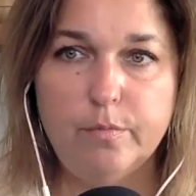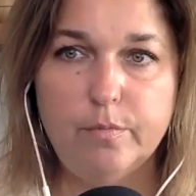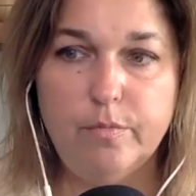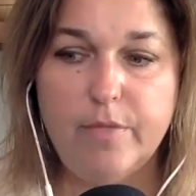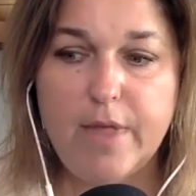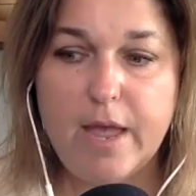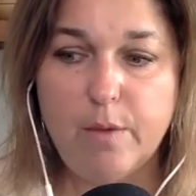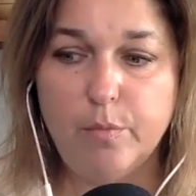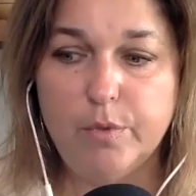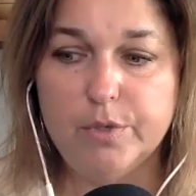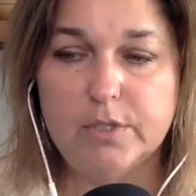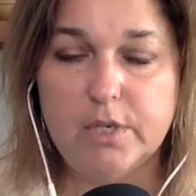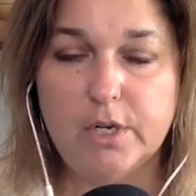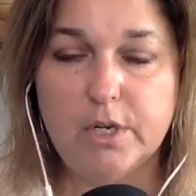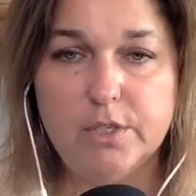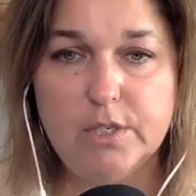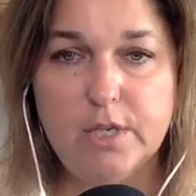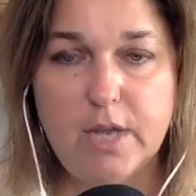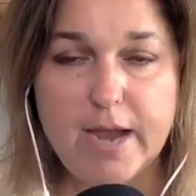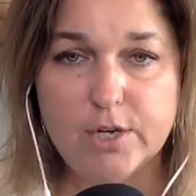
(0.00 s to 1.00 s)
that will
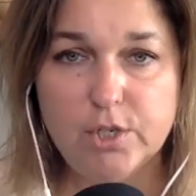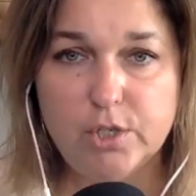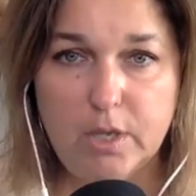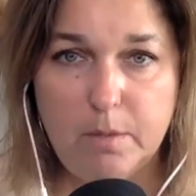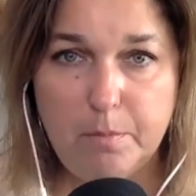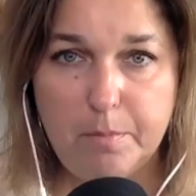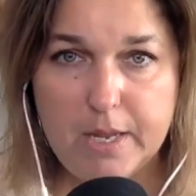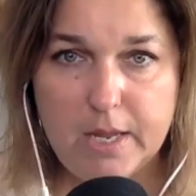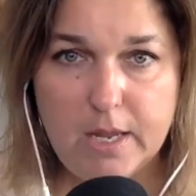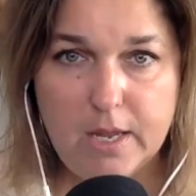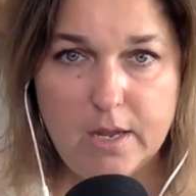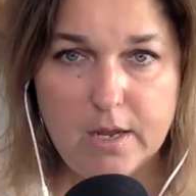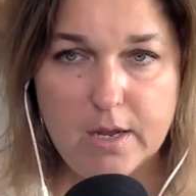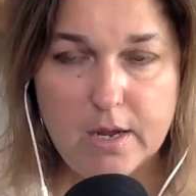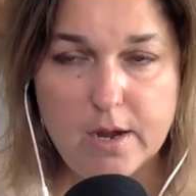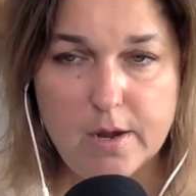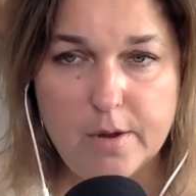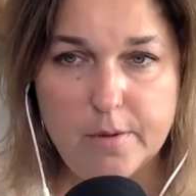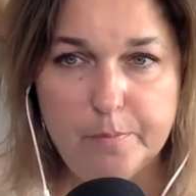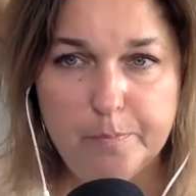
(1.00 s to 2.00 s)
start to actually be
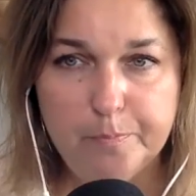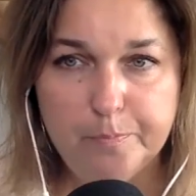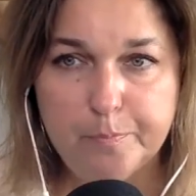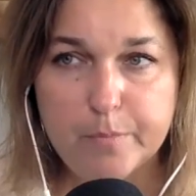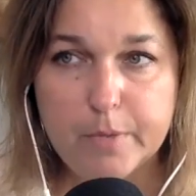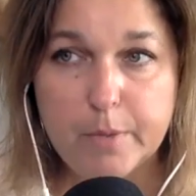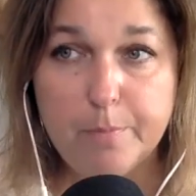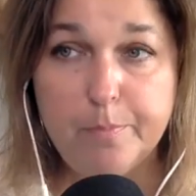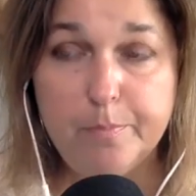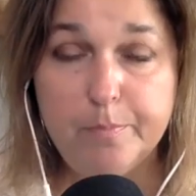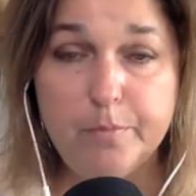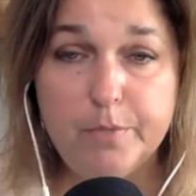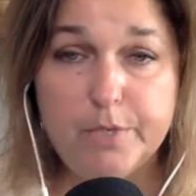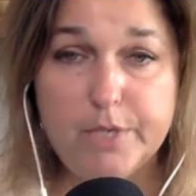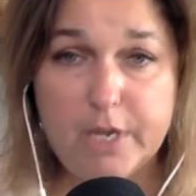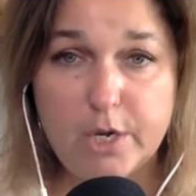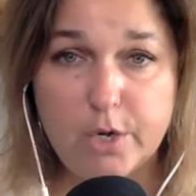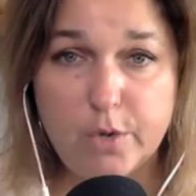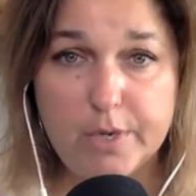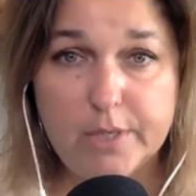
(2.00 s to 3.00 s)

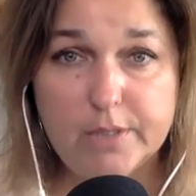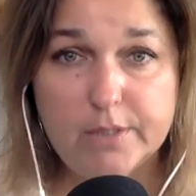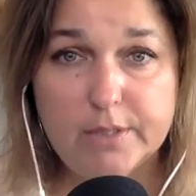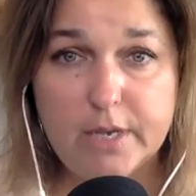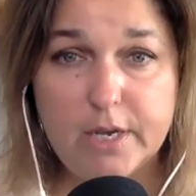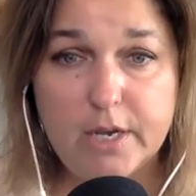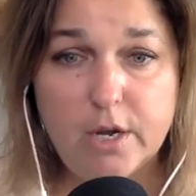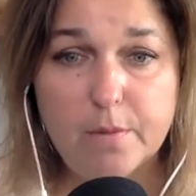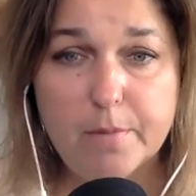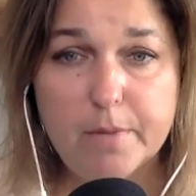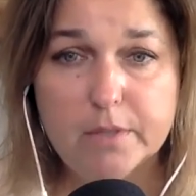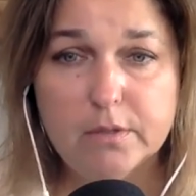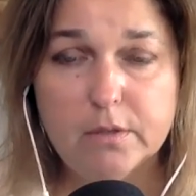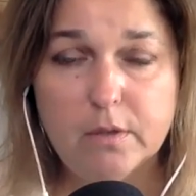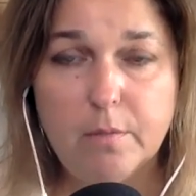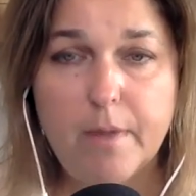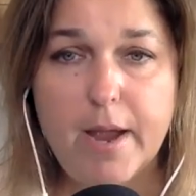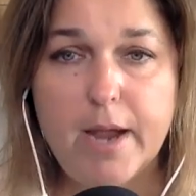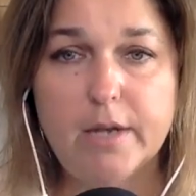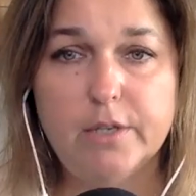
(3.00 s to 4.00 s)
decreasing your
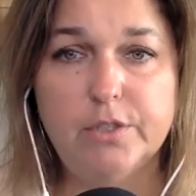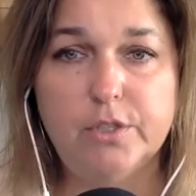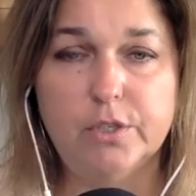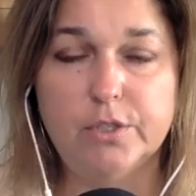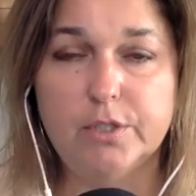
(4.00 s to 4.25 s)
muscle mass,